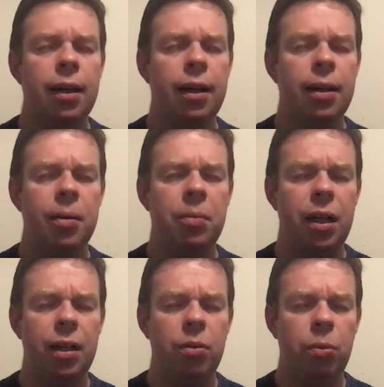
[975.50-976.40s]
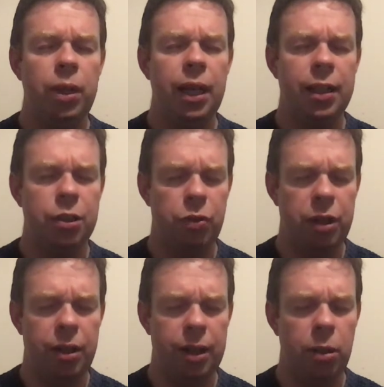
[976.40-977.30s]
um, and we ask for
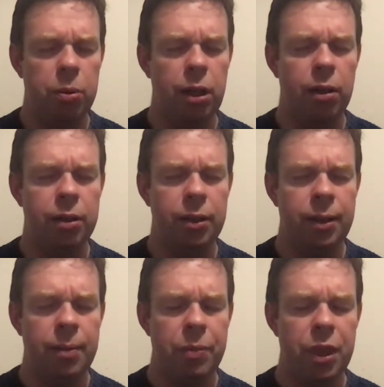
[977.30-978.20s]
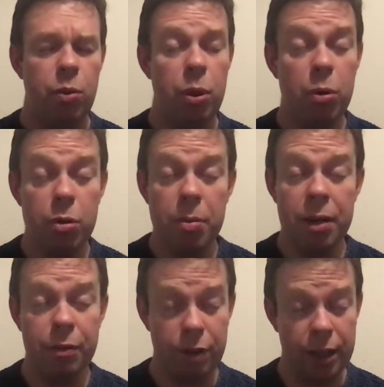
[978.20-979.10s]
your help, God, that we would
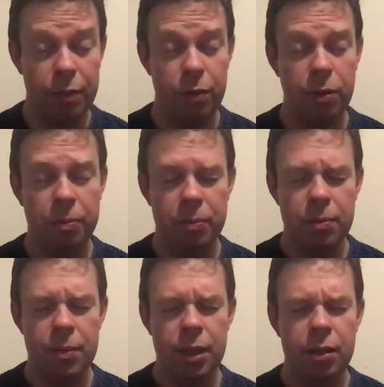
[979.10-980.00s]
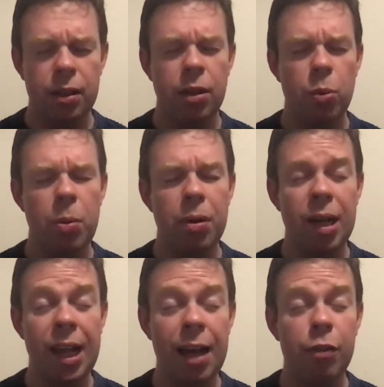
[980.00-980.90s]
remain faithful, that God, we would
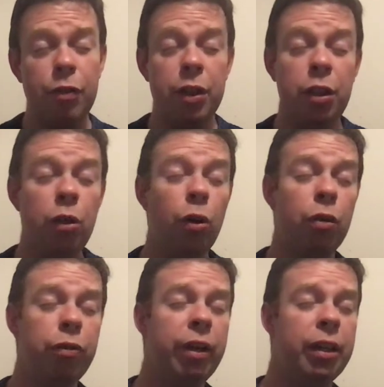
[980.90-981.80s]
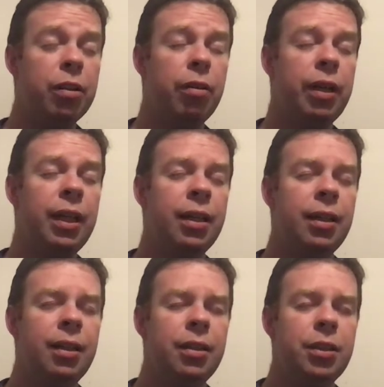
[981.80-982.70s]
allow for your victory
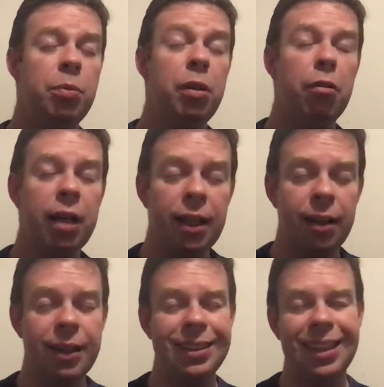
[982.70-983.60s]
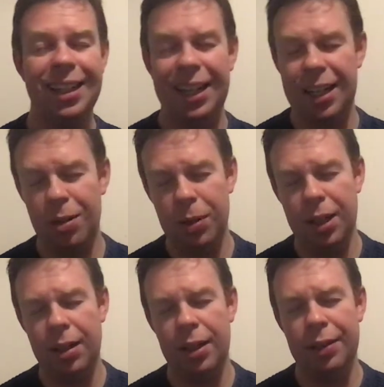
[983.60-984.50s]
to be realized in our
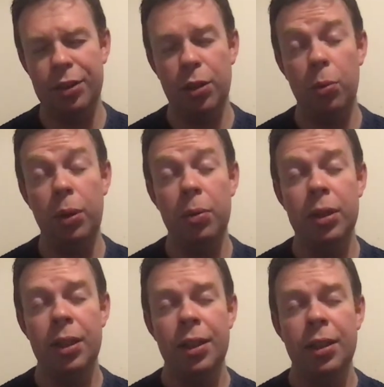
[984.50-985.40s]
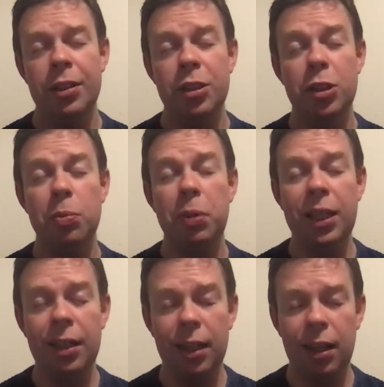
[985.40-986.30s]
lives, that we would
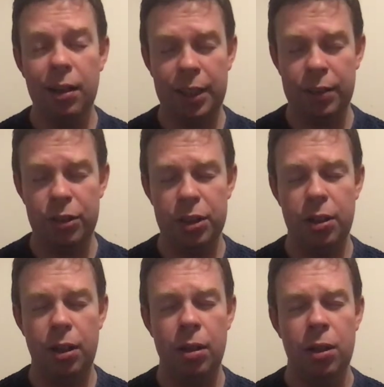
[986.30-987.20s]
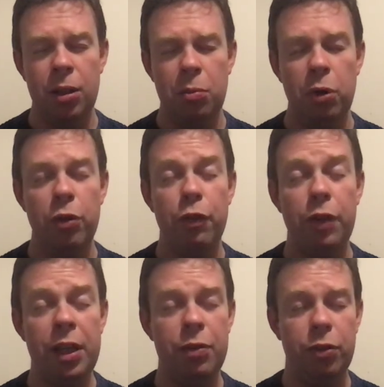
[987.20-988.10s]
speak lives that are both
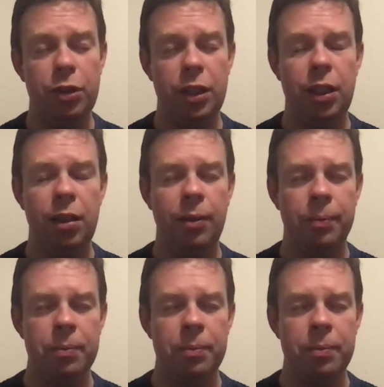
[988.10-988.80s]
faithful to you